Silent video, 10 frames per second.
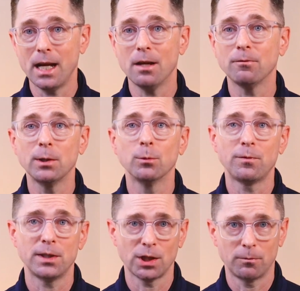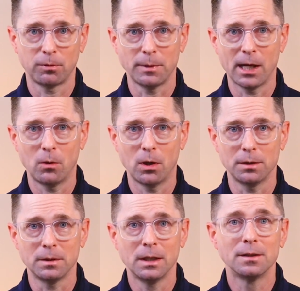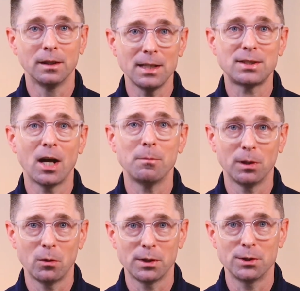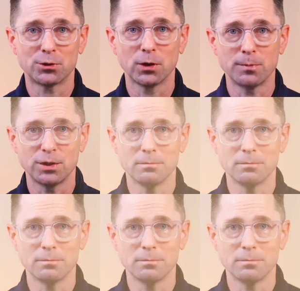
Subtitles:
every roofing job from now on. The link's down below in the description.